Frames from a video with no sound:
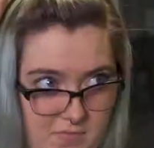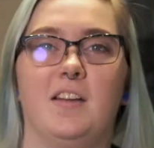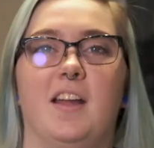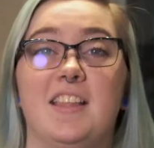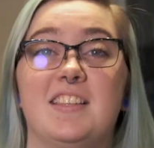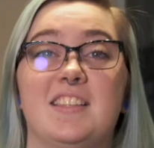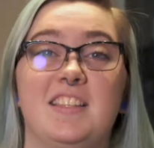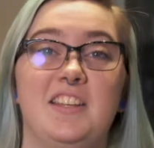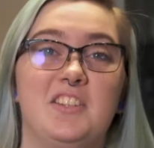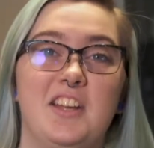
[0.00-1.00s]
Alright, this is
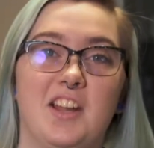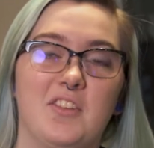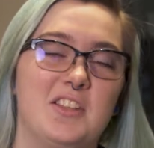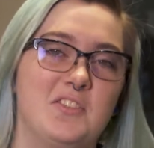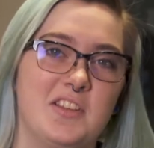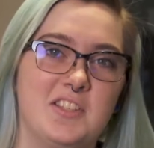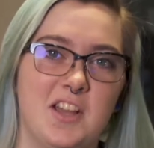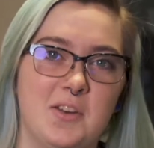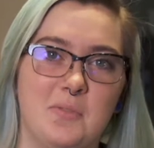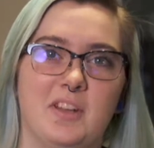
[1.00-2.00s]
Alicia here at Strand
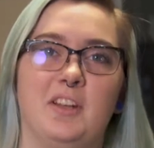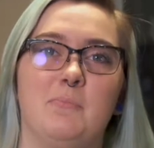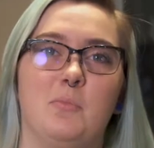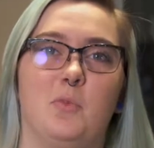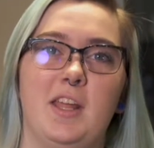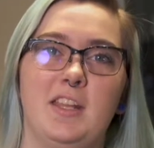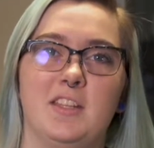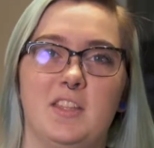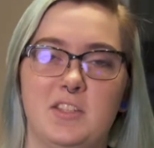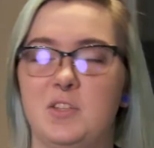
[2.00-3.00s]
Salon. We're going to right
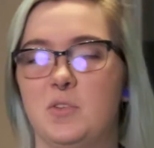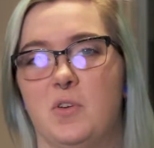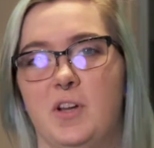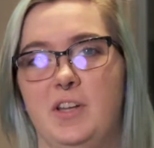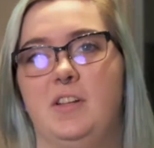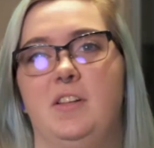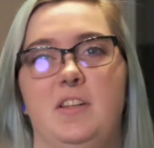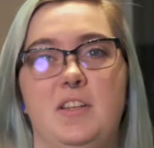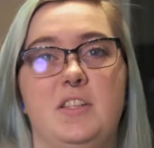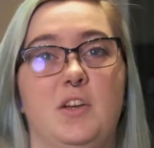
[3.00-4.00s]
into the tutorial.
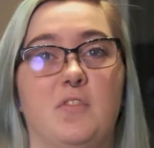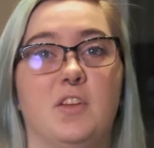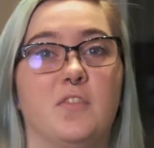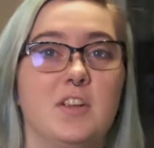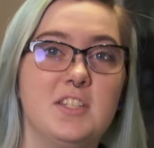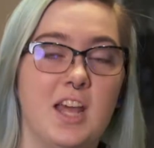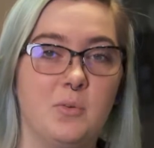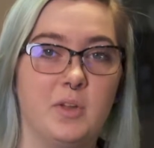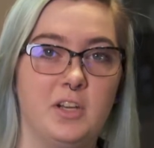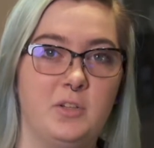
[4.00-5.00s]
So for the first
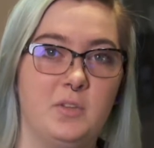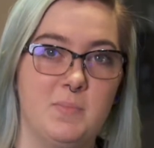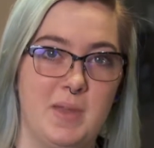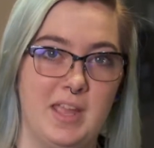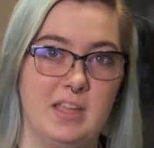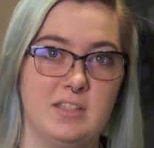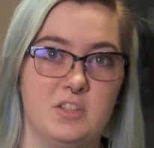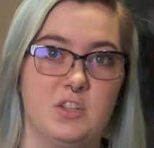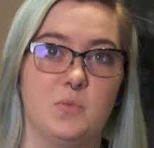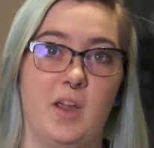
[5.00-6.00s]
style we're going to do with the bangs
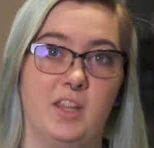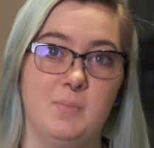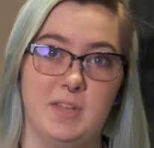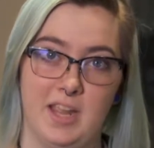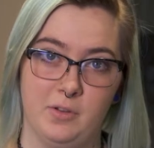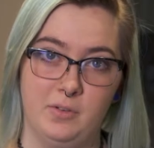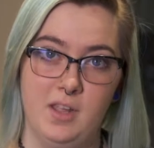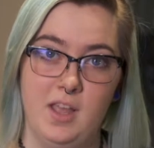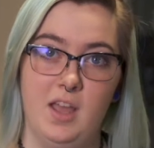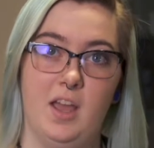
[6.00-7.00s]
is just wearing them down
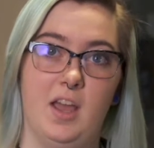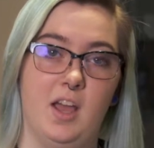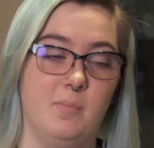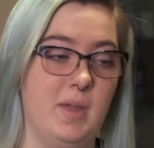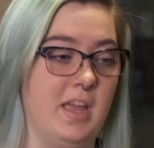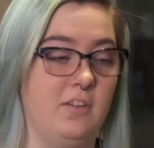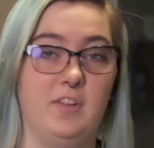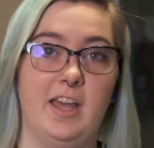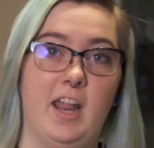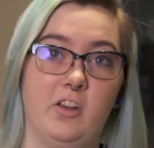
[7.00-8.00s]
and
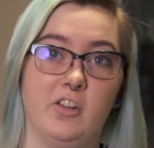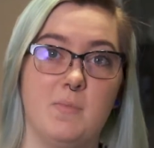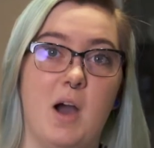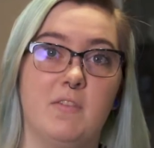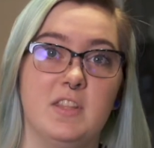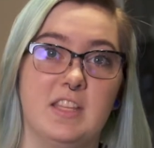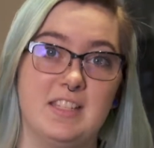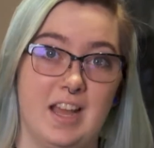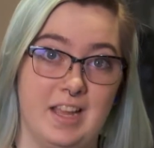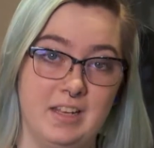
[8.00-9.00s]
flat ironing them off to the
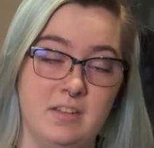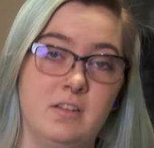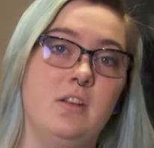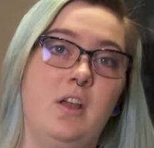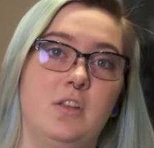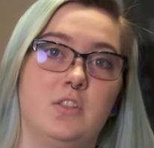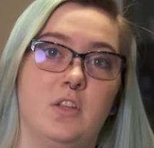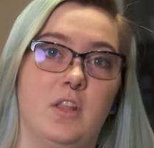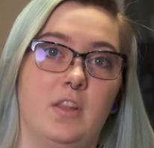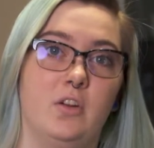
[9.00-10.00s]
side
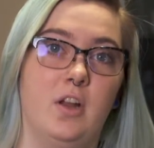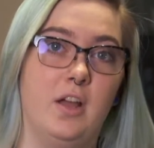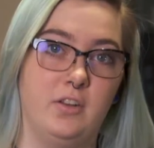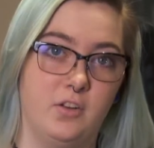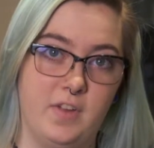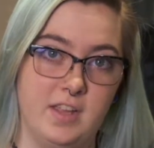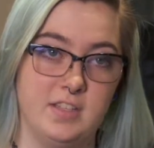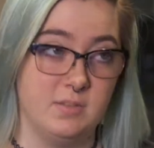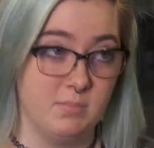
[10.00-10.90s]
so that they're not in your face as